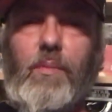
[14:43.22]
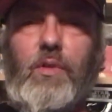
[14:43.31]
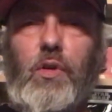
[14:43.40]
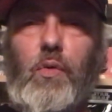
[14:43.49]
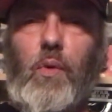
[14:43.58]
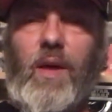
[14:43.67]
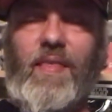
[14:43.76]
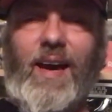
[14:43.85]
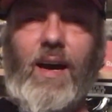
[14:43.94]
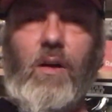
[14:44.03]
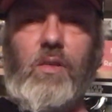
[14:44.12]
up to
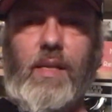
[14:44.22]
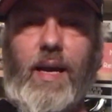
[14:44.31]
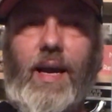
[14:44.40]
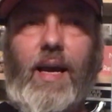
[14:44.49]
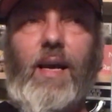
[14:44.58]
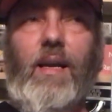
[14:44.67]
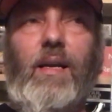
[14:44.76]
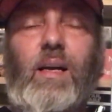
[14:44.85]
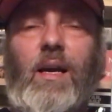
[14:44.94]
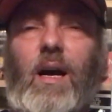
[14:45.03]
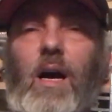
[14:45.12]
1000 and
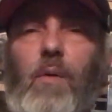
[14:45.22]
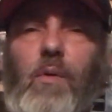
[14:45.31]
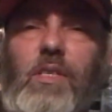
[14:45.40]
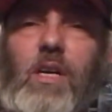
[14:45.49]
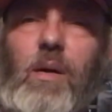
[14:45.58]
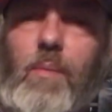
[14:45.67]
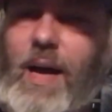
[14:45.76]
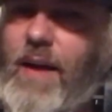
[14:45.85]
what's come